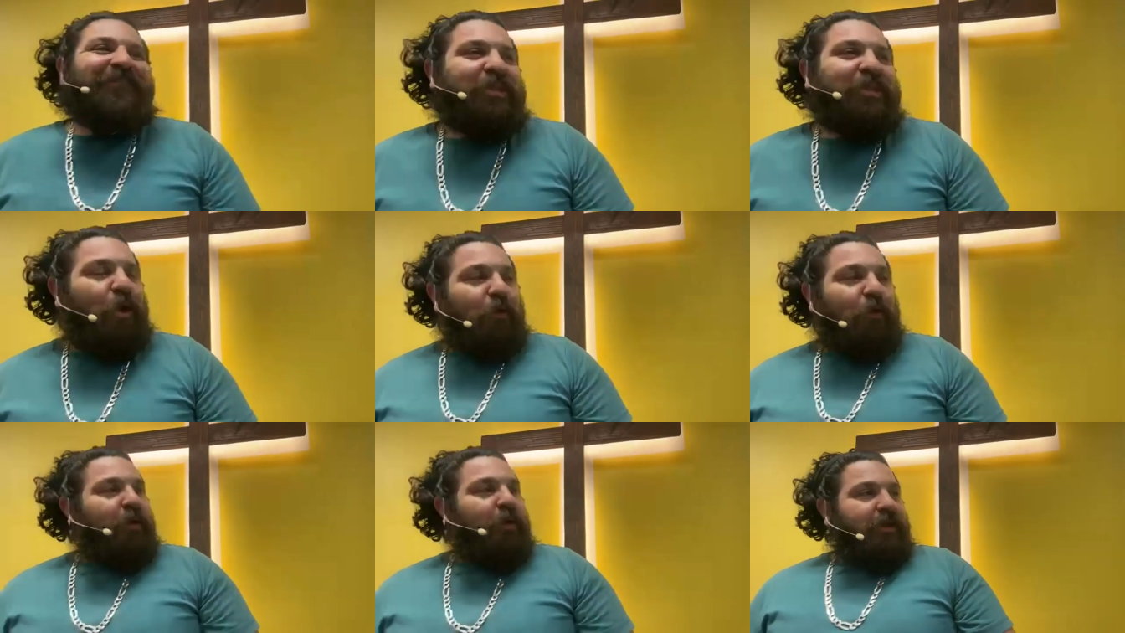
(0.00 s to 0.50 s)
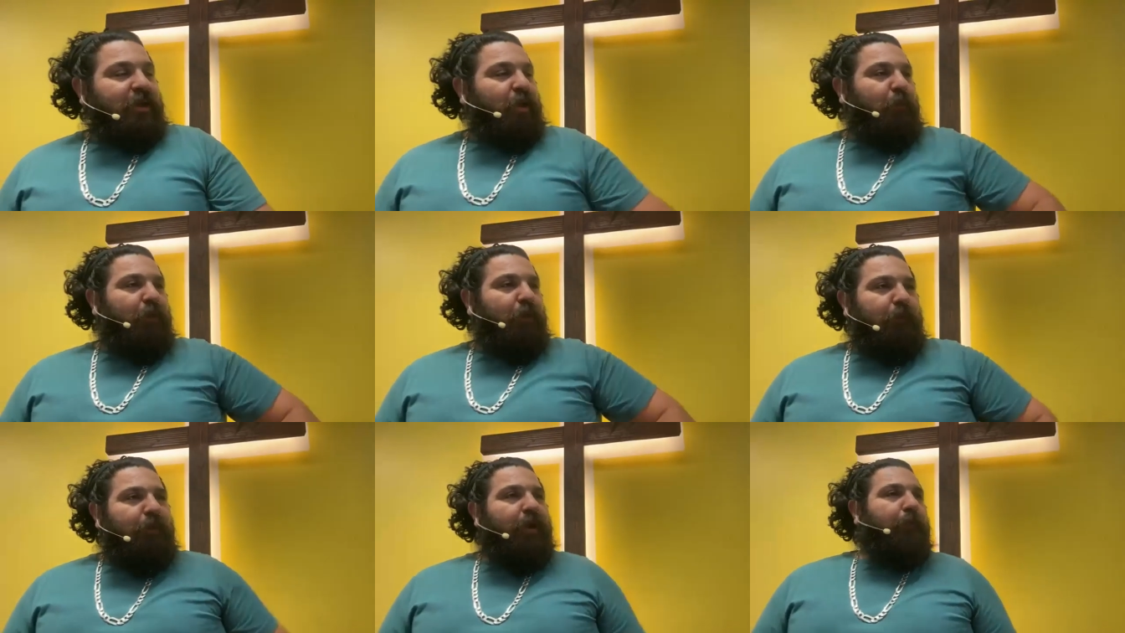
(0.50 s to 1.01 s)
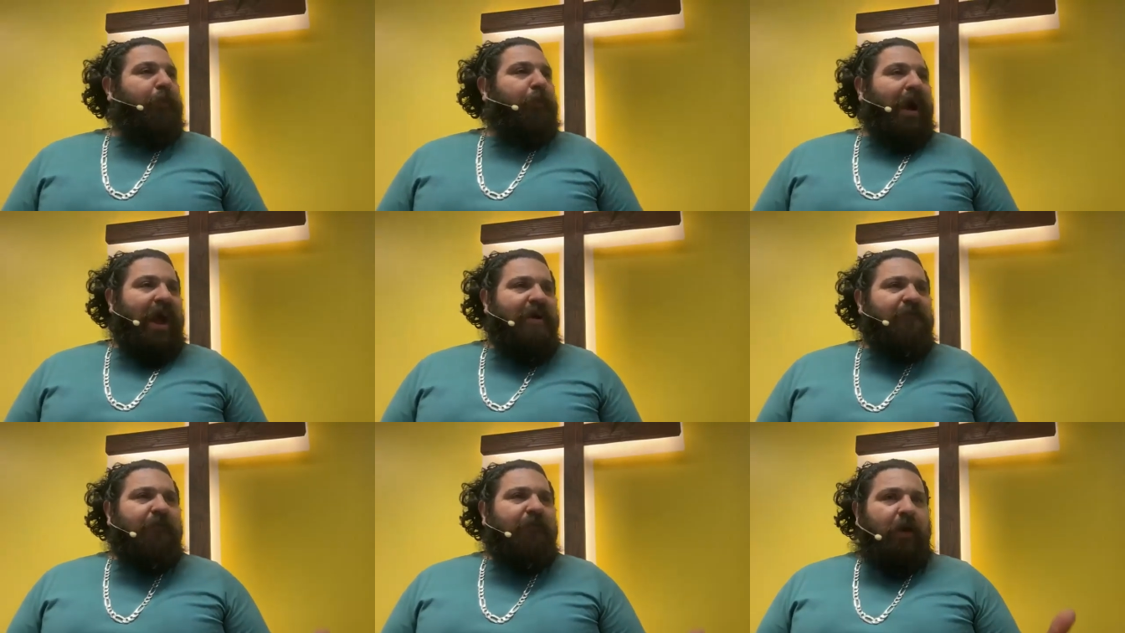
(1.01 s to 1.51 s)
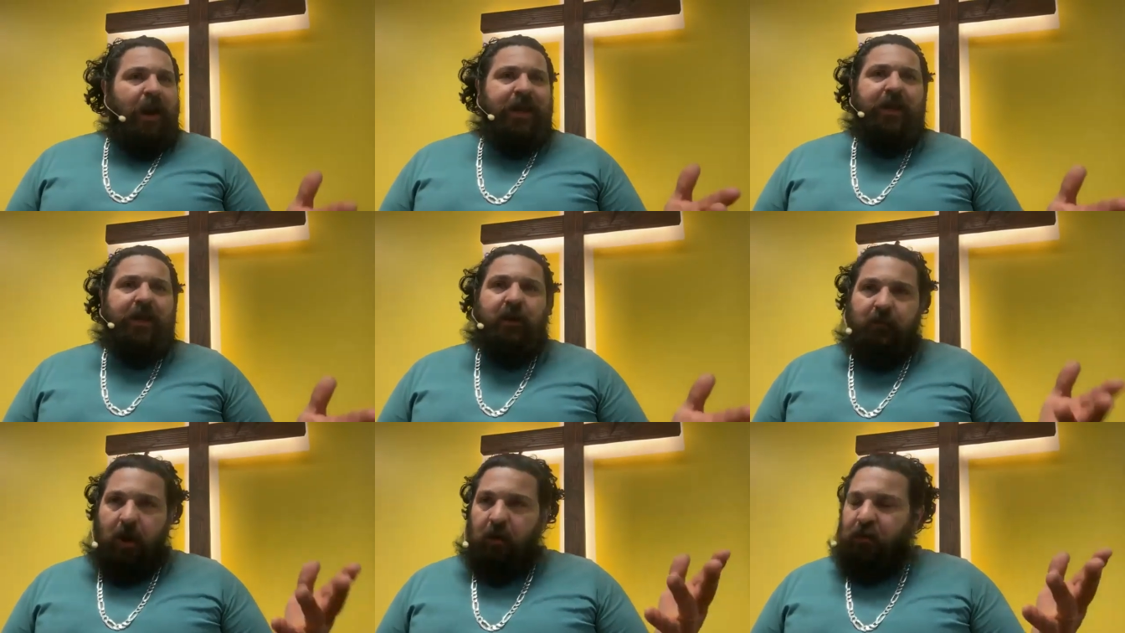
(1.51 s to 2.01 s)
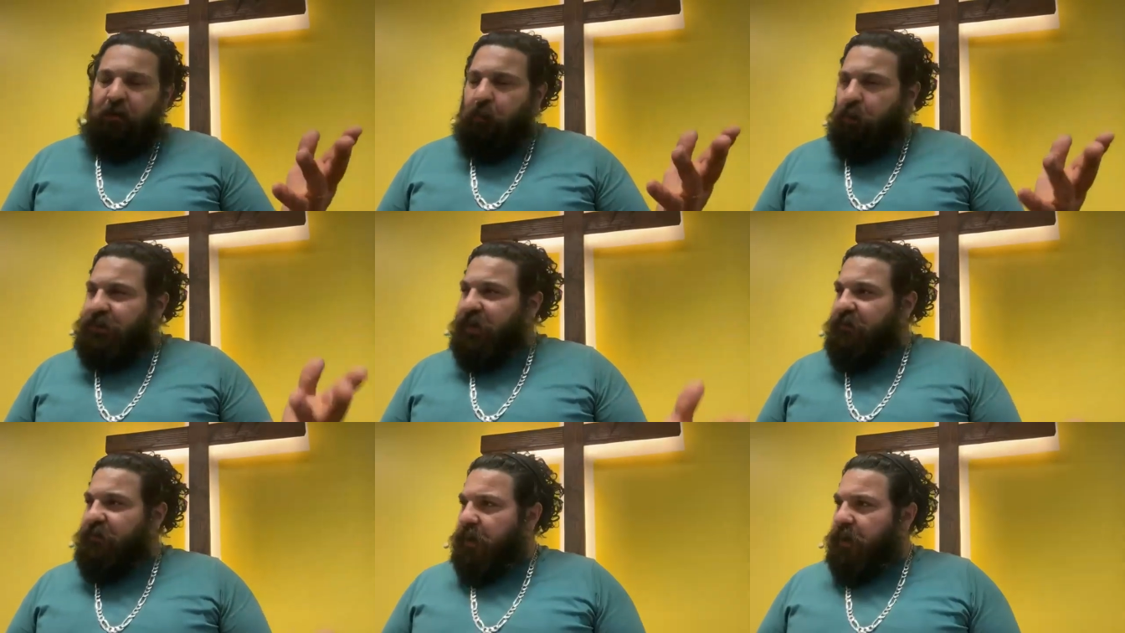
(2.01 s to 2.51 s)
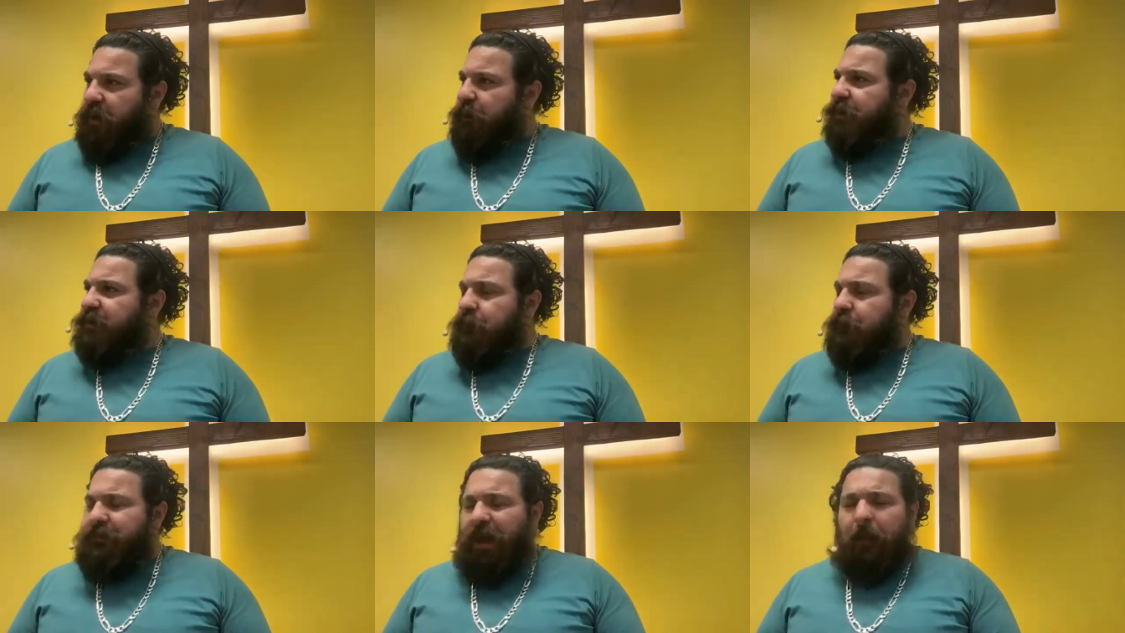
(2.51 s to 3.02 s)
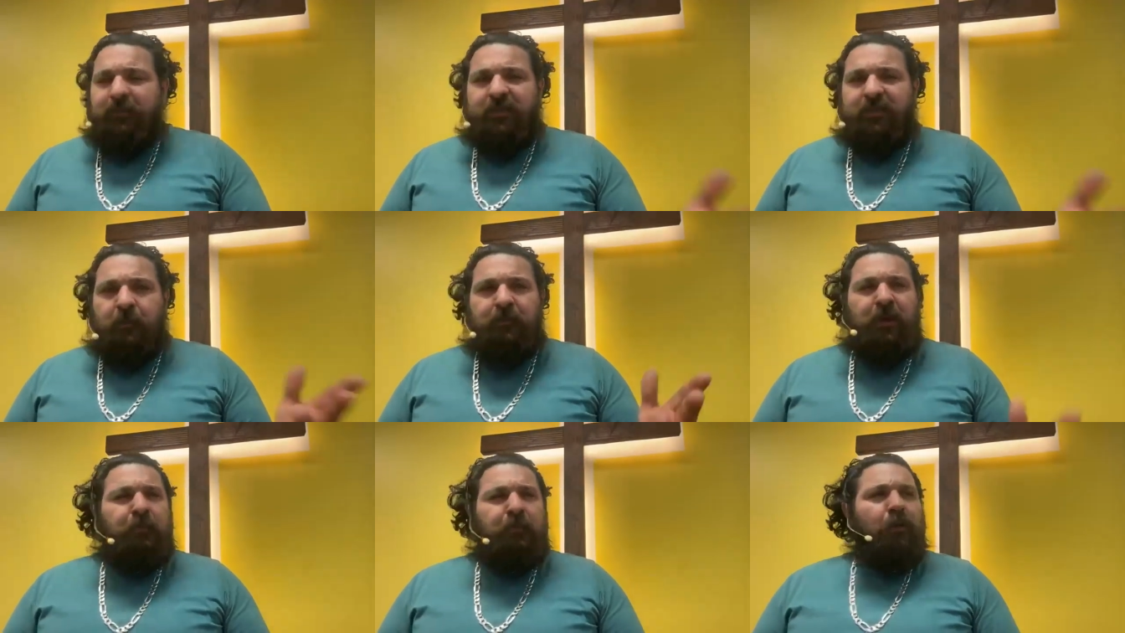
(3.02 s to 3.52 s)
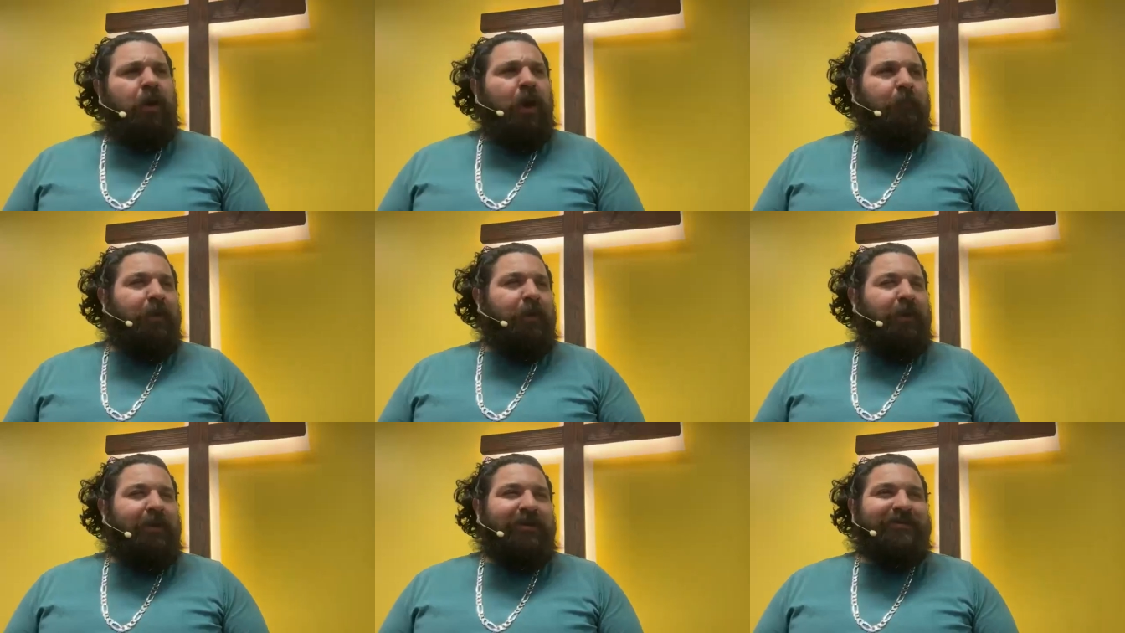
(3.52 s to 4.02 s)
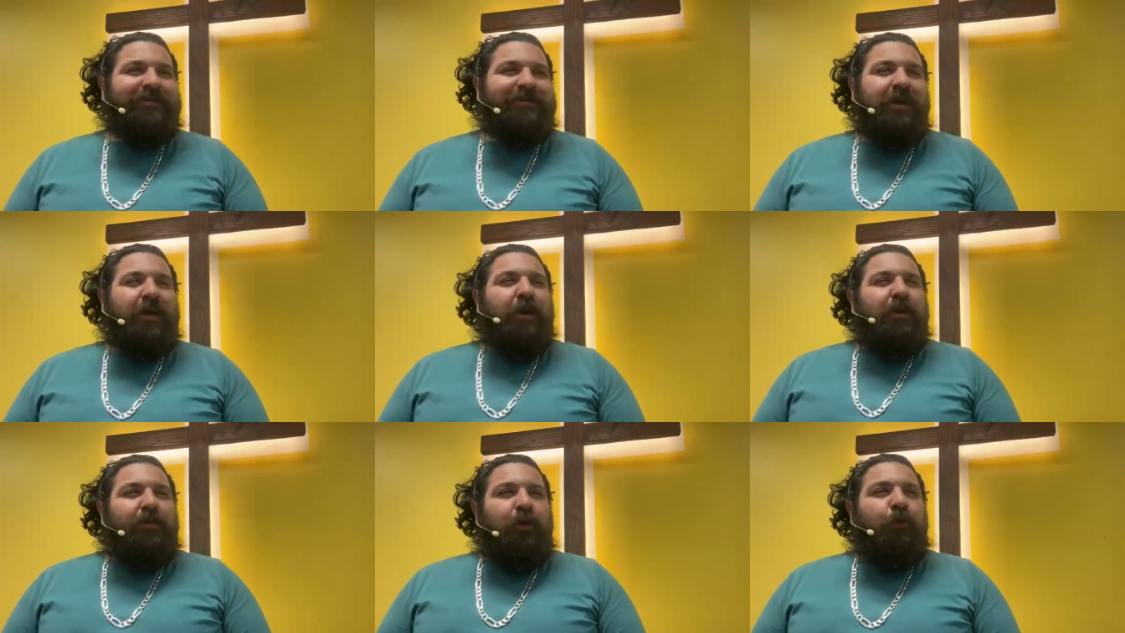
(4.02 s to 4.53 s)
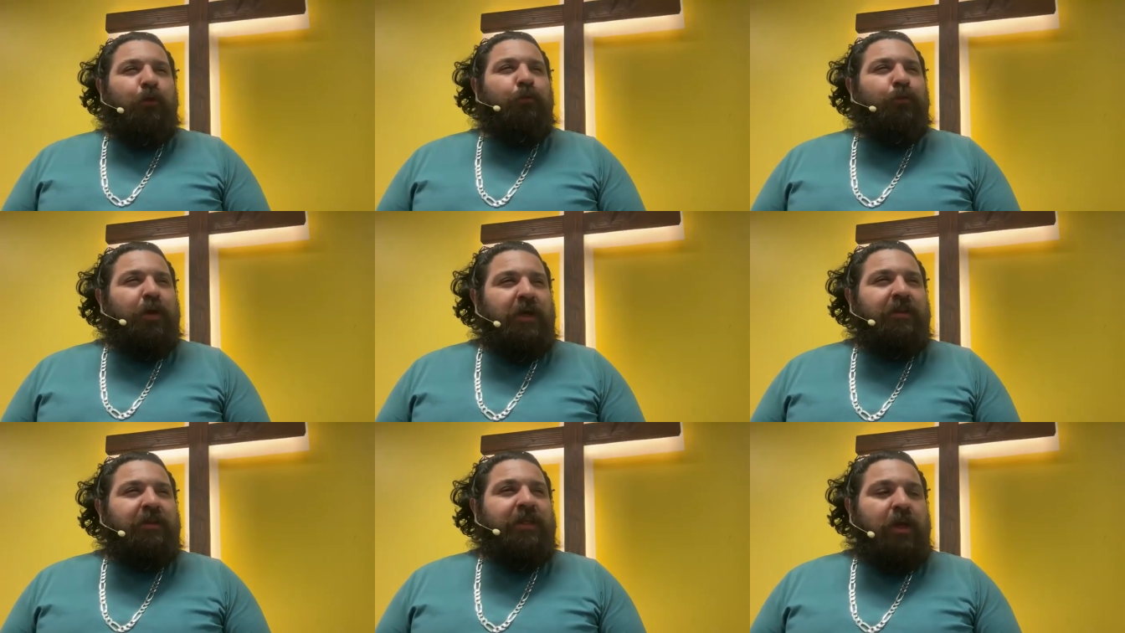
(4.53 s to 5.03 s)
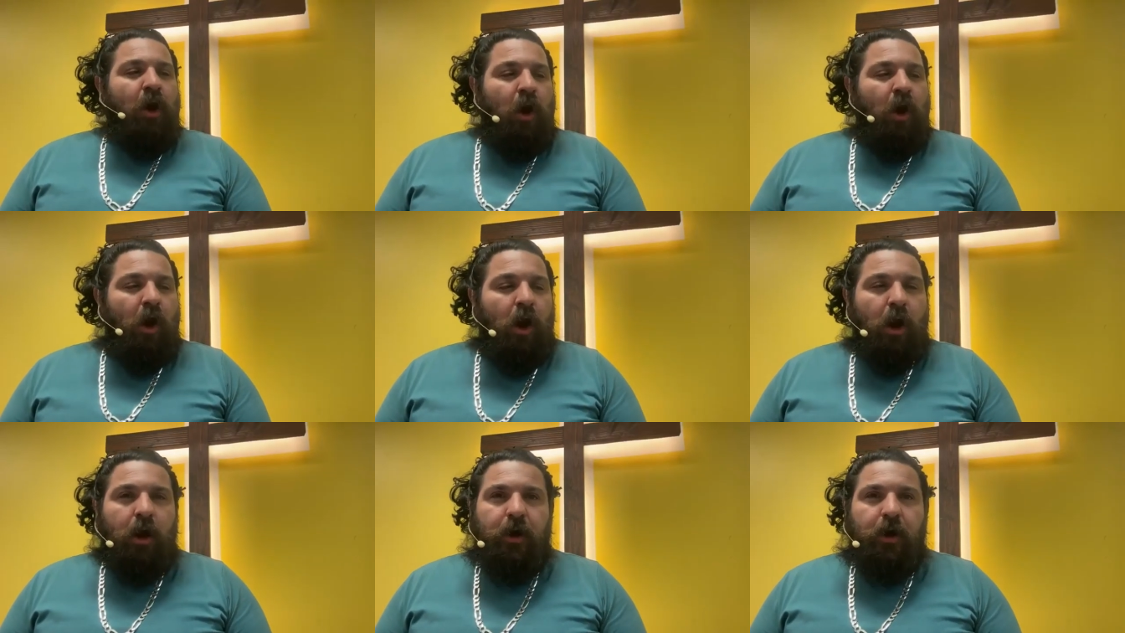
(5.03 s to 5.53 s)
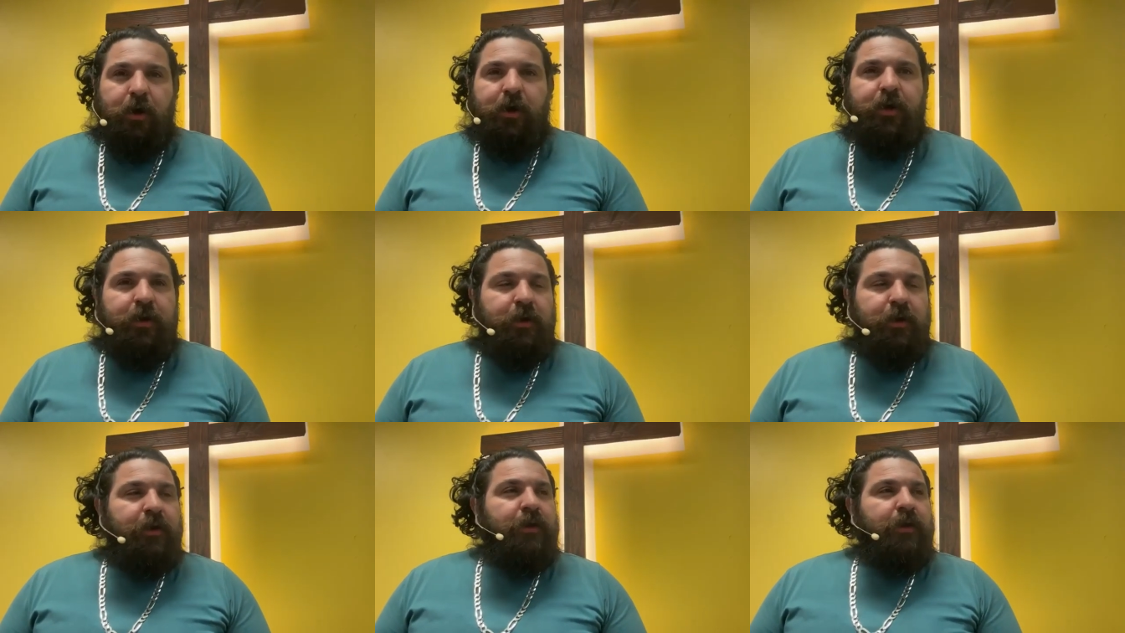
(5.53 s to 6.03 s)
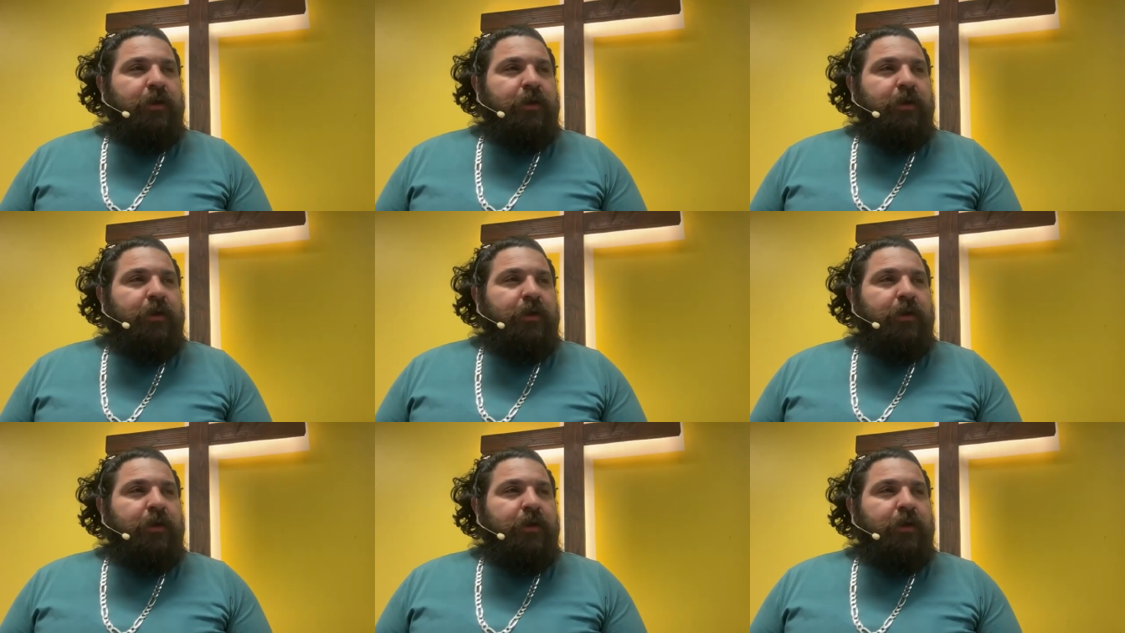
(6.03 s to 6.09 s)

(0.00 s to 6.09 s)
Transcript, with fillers: No, you know, but but by and far I get along with most everybody, but sometimes some people come in and it's they're really hard